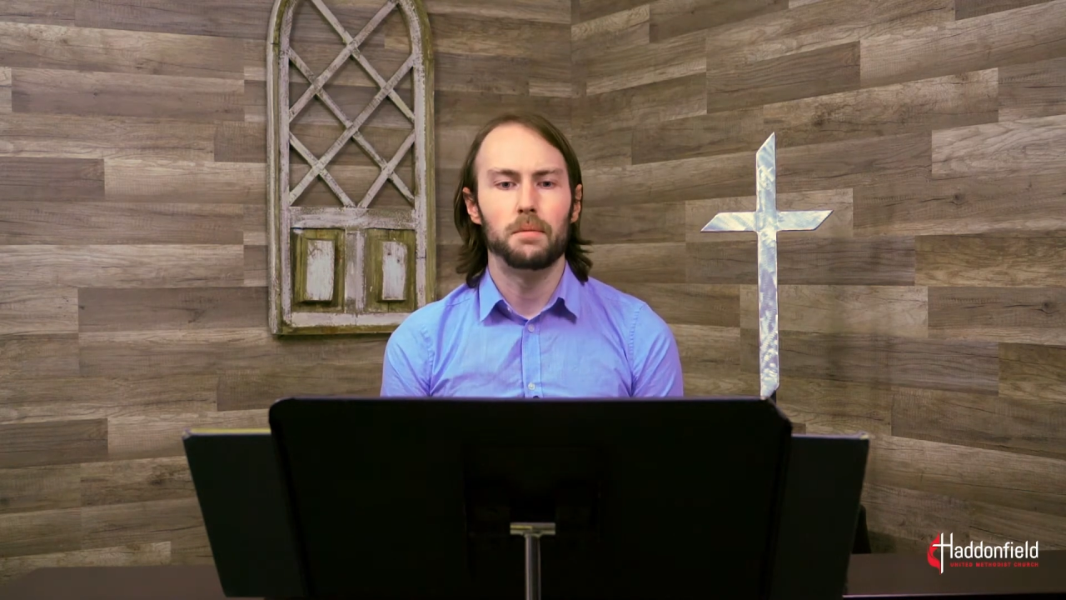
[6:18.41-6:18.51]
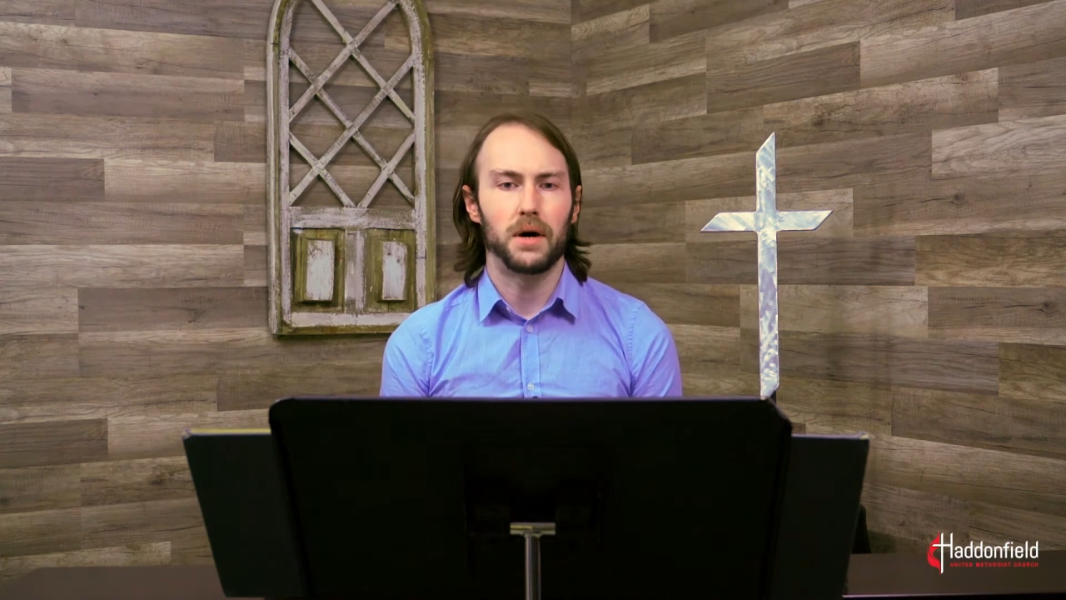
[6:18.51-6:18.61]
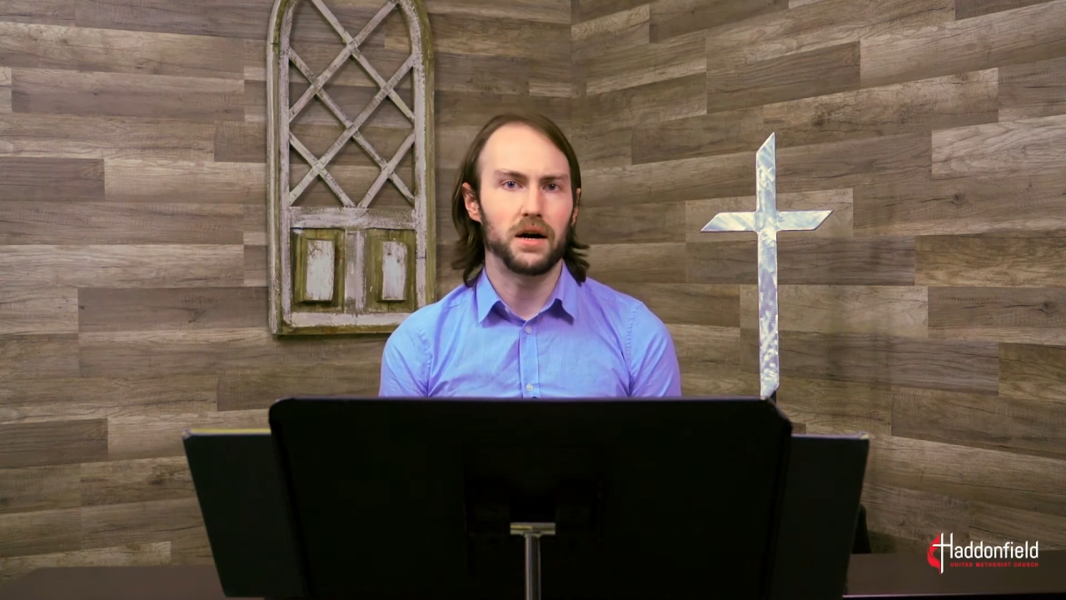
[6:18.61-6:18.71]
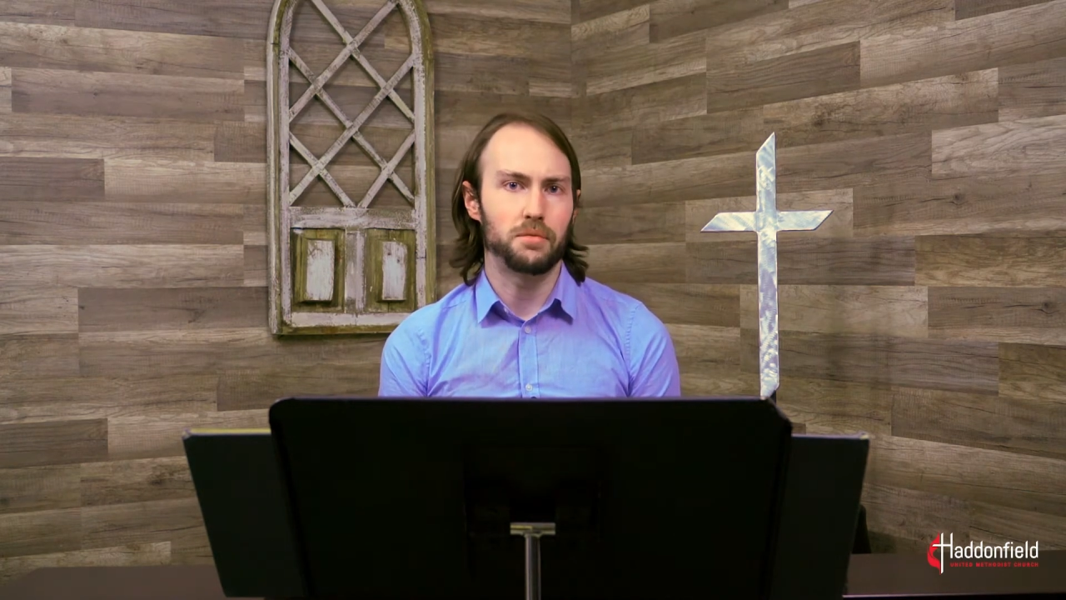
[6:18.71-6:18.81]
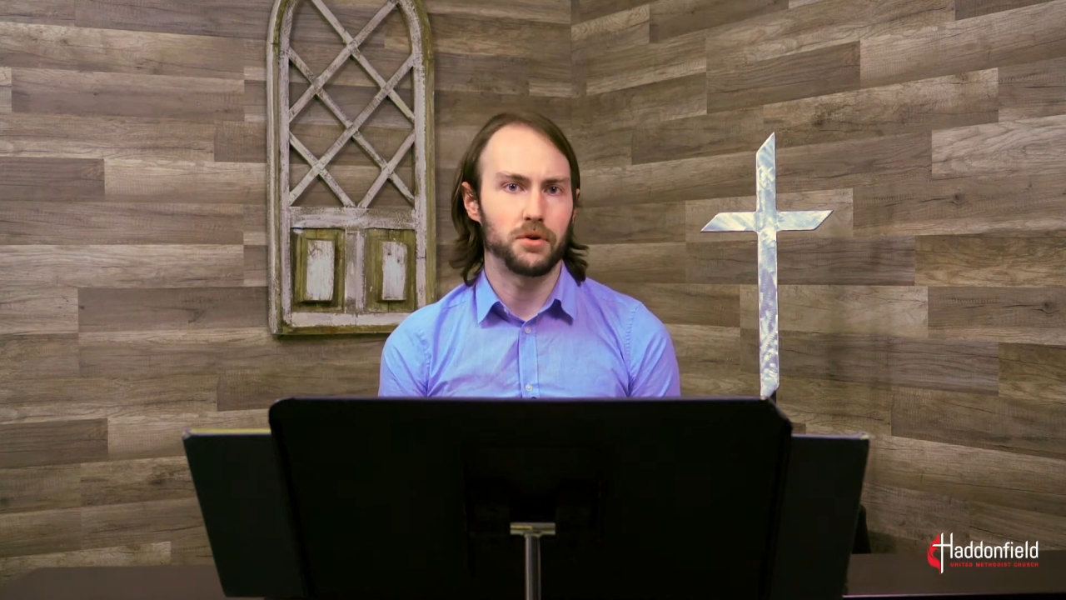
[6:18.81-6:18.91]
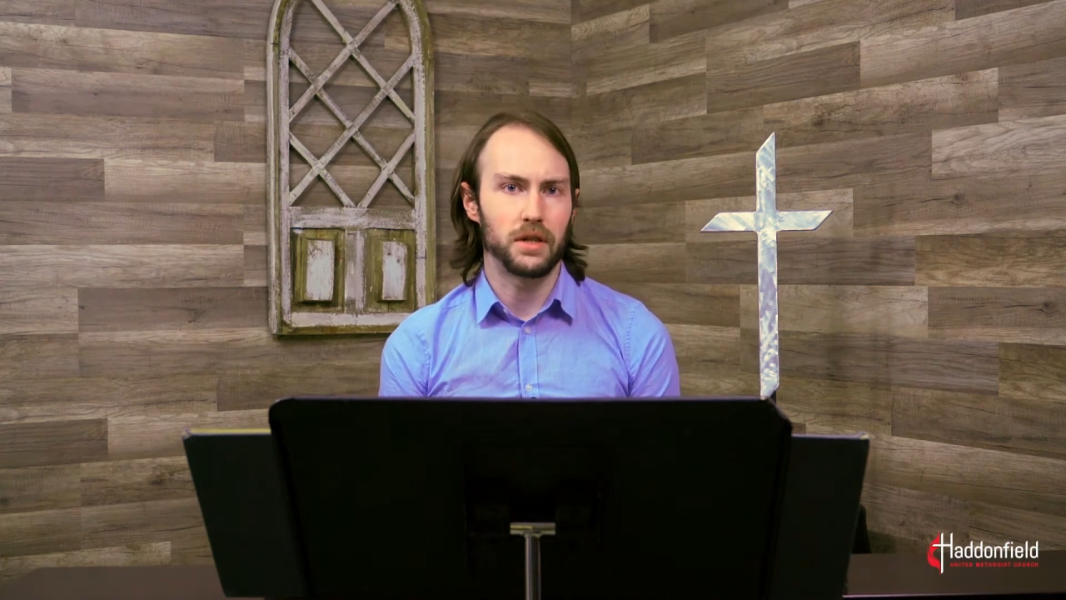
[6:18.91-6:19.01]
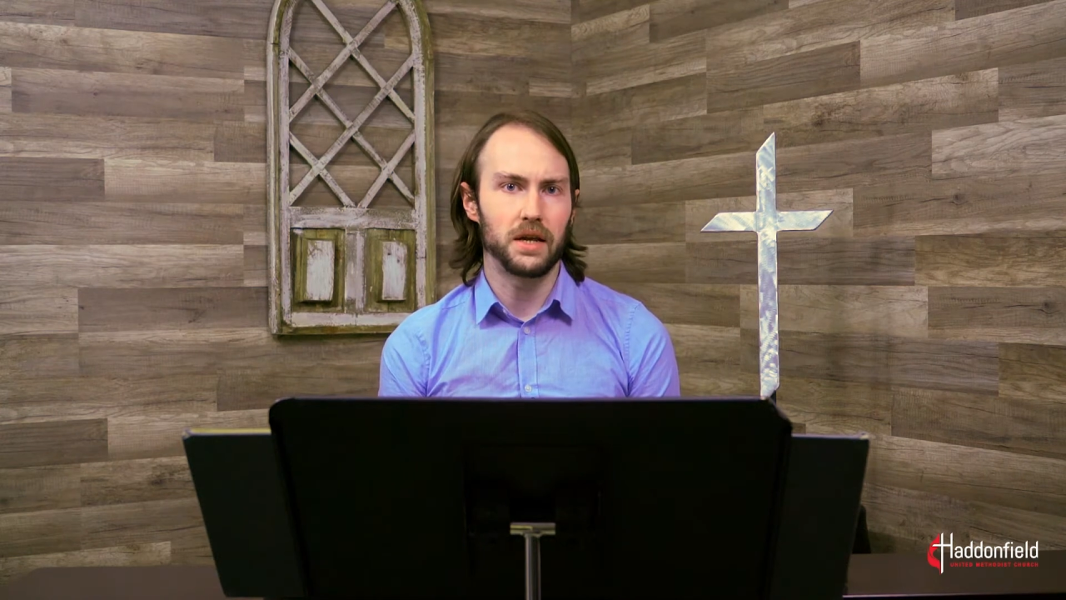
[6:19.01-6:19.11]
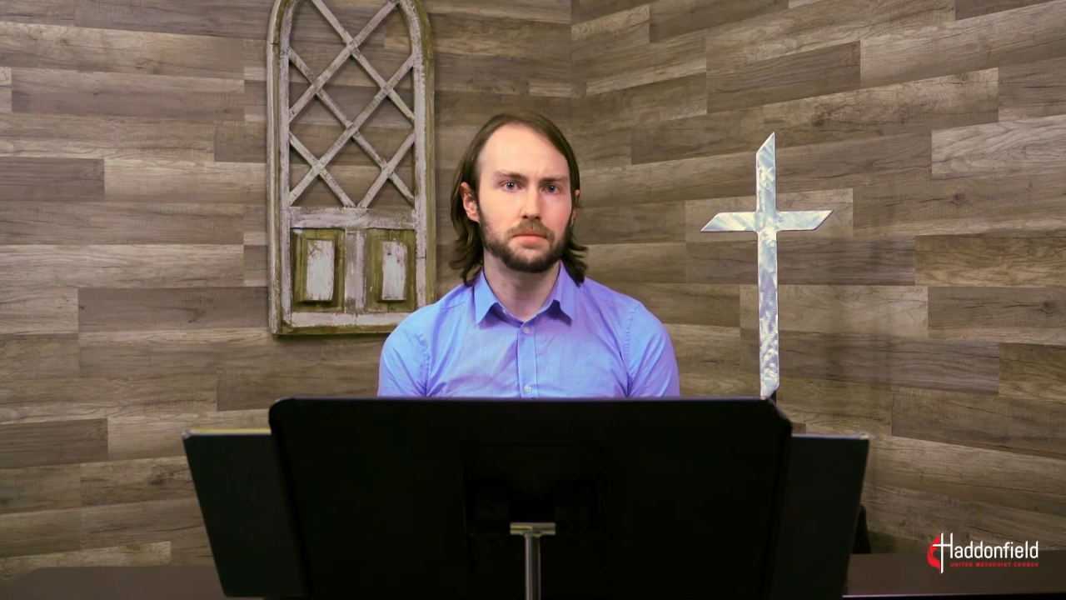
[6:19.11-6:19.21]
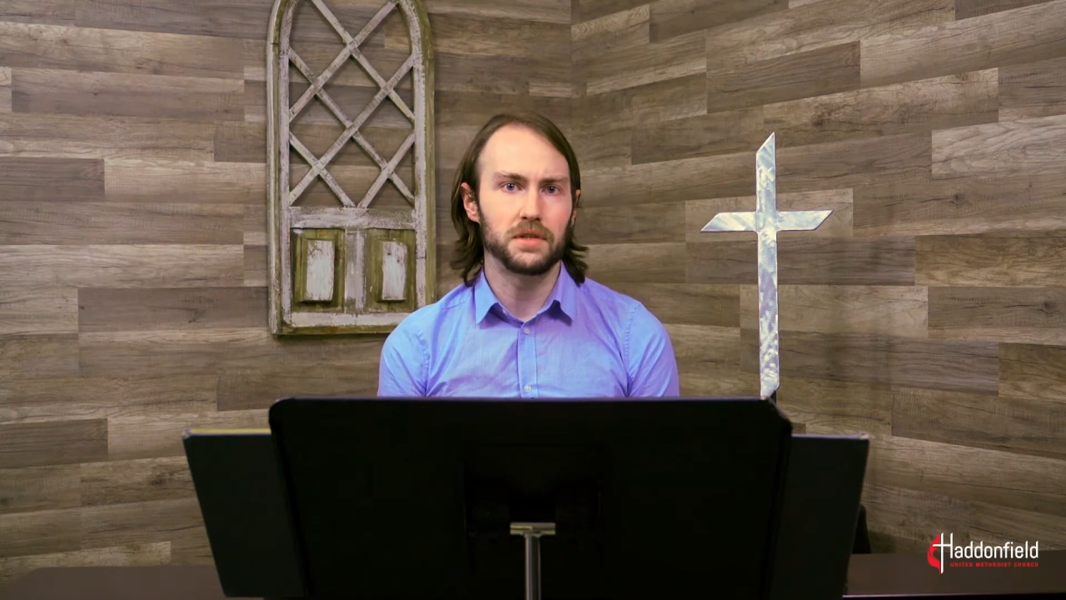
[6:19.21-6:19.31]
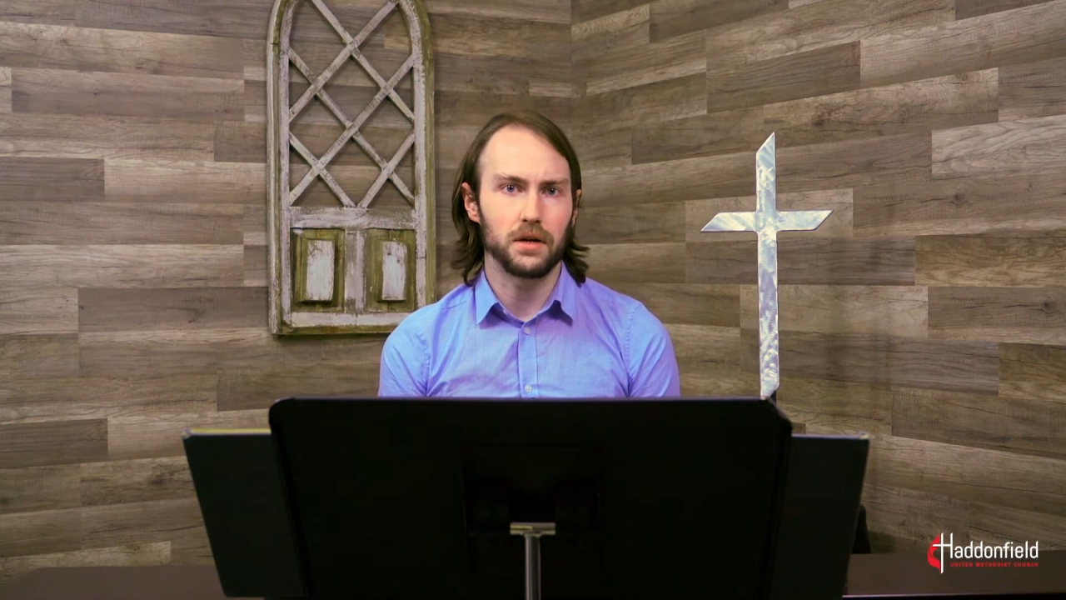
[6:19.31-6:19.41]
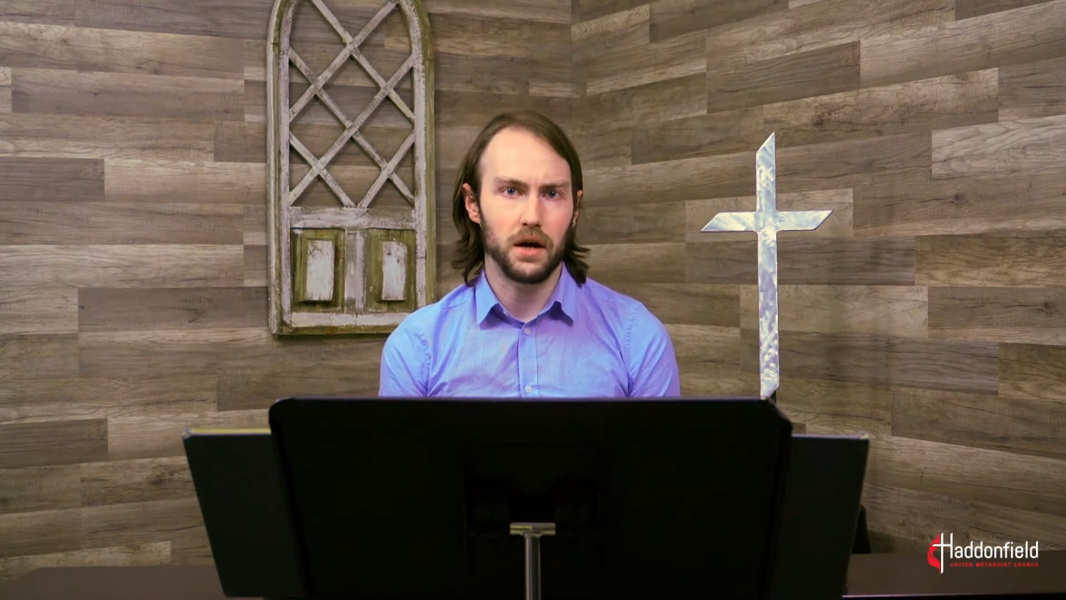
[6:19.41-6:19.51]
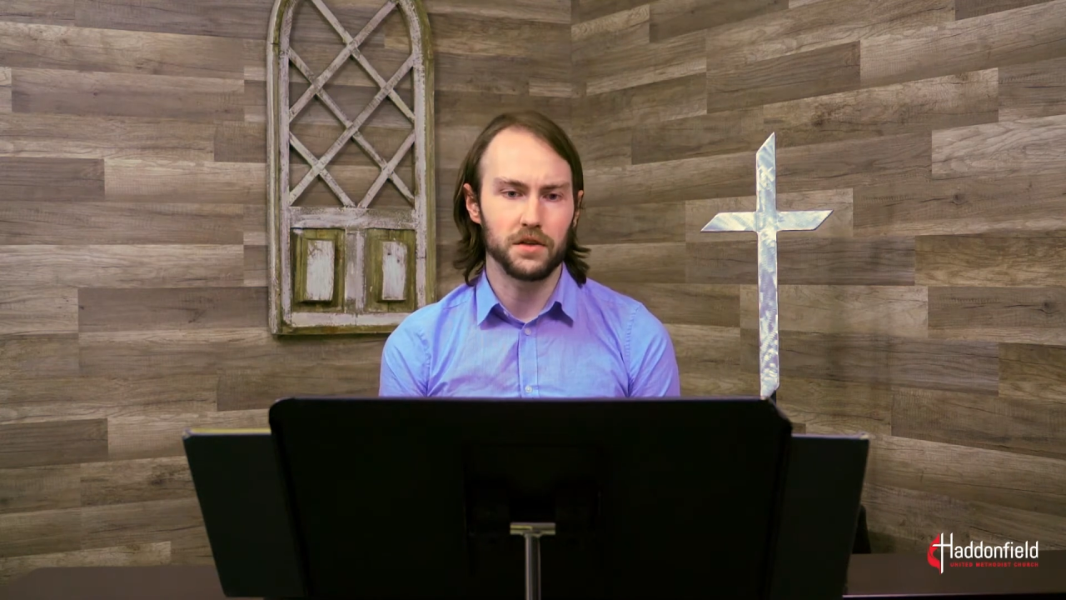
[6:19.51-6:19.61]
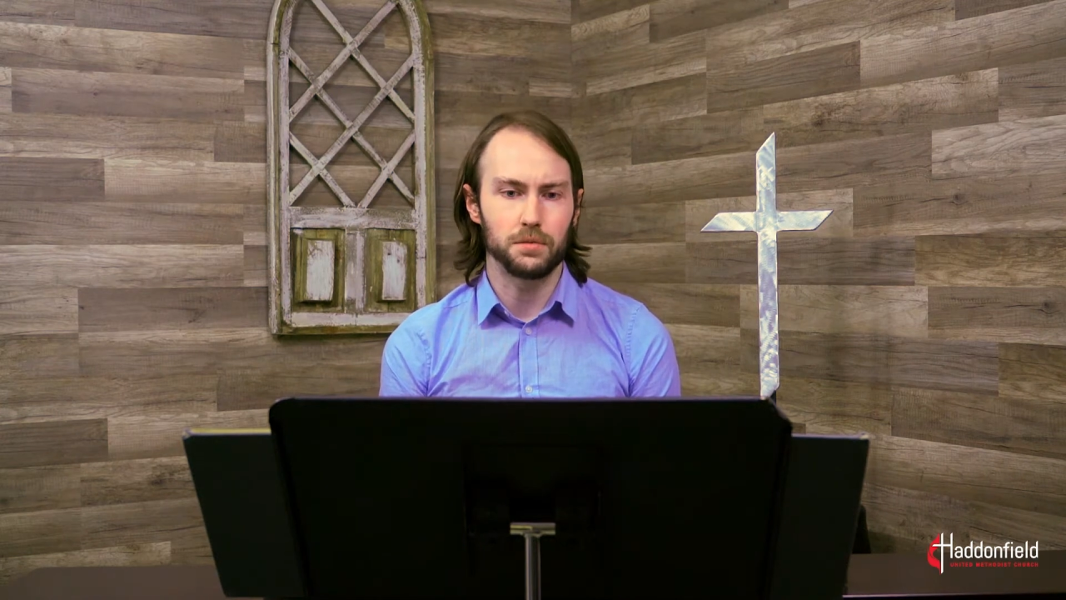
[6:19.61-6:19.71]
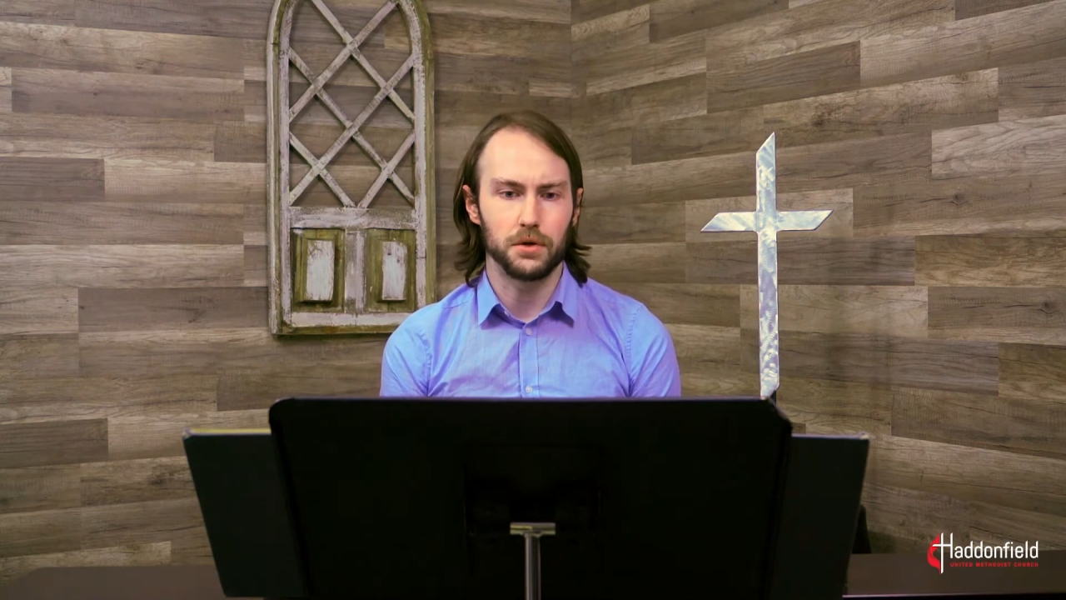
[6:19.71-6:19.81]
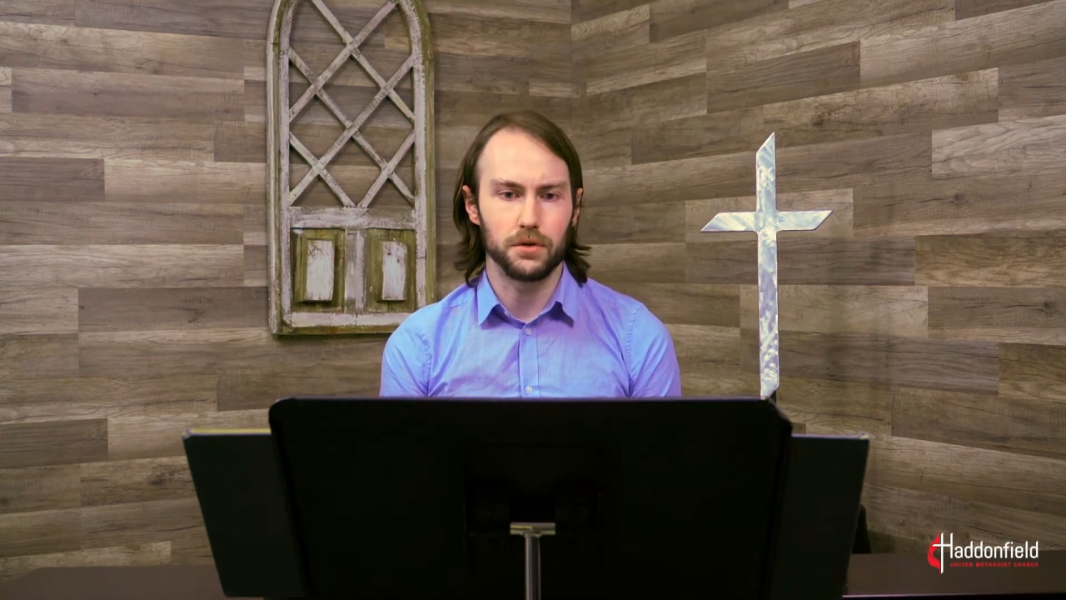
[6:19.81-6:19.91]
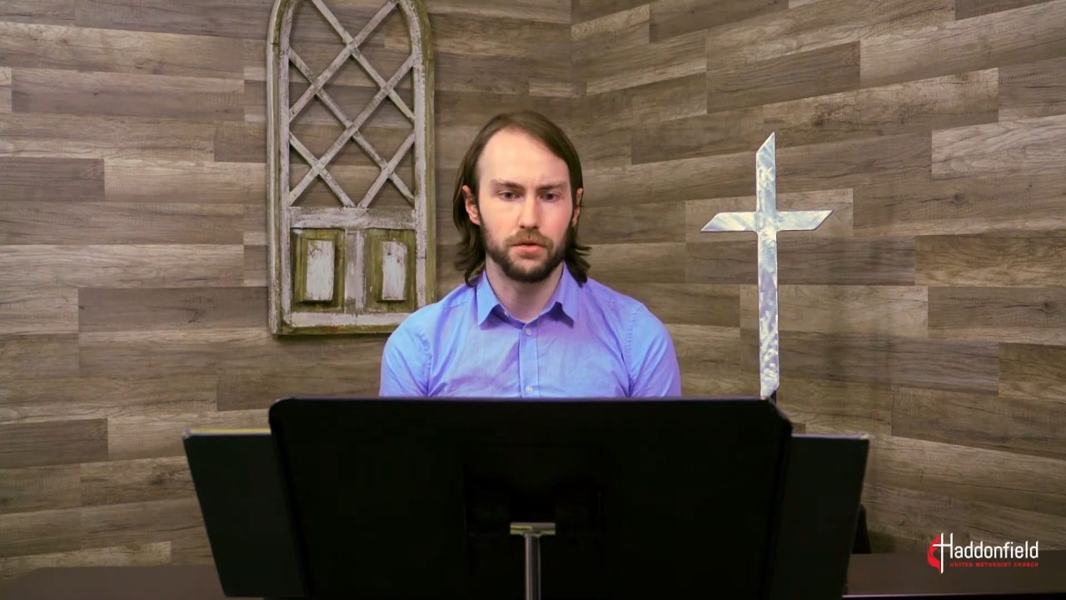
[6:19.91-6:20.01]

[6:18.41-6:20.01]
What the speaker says: Bach proclaims the gospel